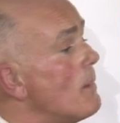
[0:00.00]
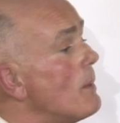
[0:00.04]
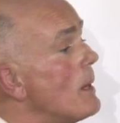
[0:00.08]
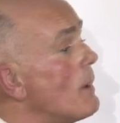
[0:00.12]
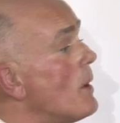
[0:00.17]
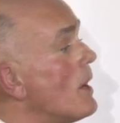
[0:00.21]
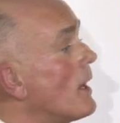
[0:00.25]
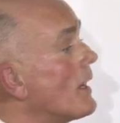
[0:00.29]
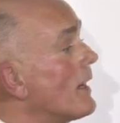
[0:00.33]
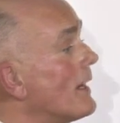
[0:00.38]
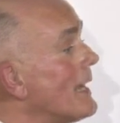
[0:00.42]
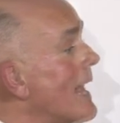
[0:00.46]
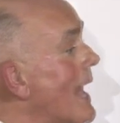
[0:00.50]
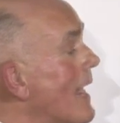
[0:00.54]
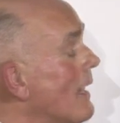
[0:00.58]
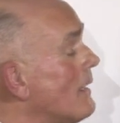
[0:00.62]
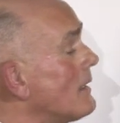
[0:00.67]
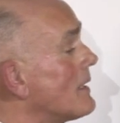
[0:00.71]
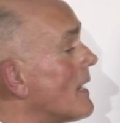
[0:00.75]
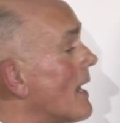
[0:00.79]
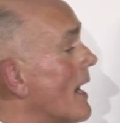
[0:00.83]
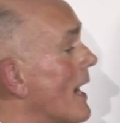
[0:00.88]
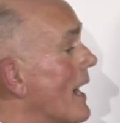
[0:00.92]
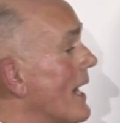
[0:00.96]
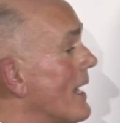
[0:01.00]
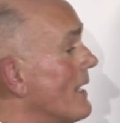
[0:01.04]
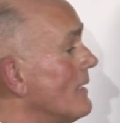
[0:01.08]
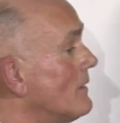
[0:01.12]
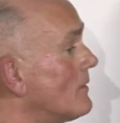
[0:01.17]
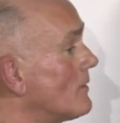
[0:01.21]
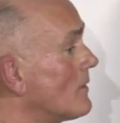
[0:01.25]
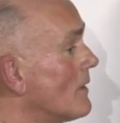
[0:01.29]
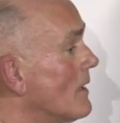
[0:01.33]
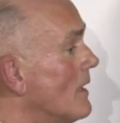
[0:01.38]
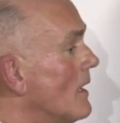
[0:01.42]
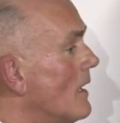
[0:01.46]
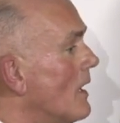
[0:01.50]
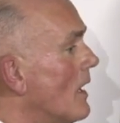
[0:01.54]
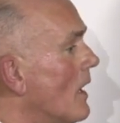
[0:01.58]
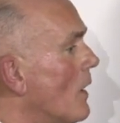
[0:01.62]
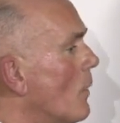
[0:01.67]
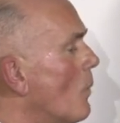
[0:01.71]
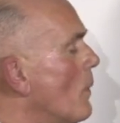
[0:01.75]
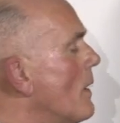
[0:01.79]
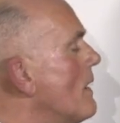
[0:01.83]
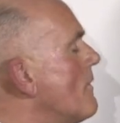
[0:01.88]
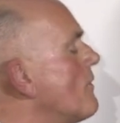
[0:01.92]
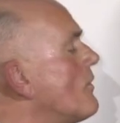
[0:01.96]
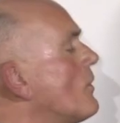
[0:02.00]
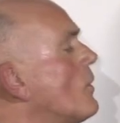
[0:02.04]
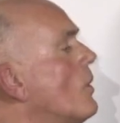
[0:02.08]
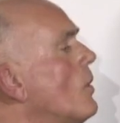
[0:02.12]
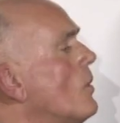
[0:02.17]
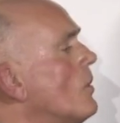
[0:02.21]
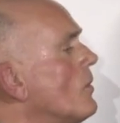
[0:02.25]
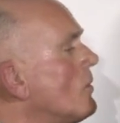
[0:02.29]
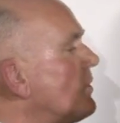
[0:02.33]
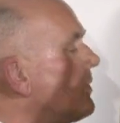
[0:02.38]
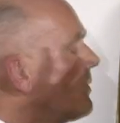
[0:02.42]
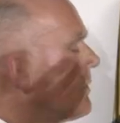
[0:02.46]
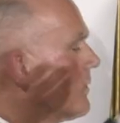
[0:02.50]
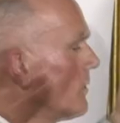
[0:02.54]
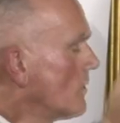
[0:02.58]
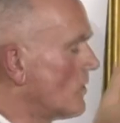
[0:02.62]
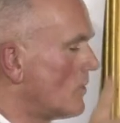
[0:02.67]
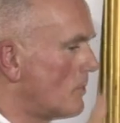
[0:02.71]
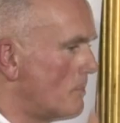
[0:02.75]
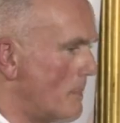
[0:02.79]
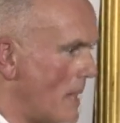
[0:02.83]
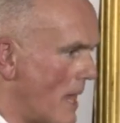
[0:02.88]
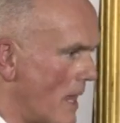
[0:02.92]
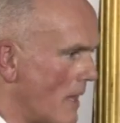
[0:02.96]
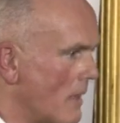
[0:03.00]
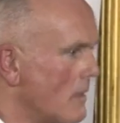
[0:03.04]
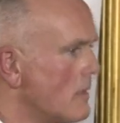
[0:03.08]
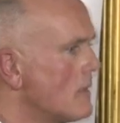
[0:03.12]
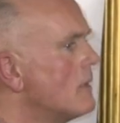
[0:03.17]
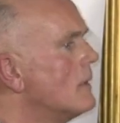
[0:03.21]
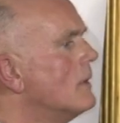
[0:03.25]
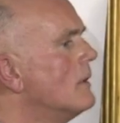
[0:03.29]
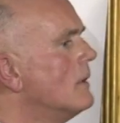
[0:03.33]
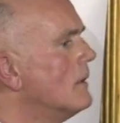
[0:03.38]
we work on aldehydes, we of course smell